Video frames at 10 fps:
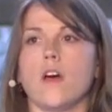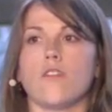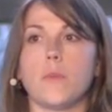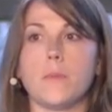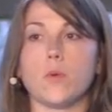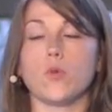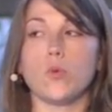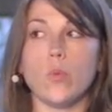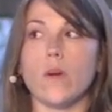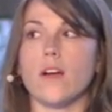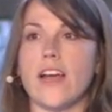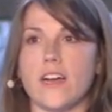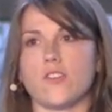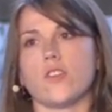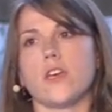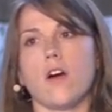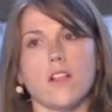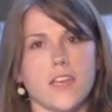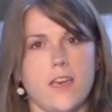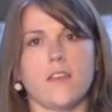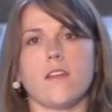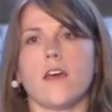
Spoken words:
of people who were actually calling in,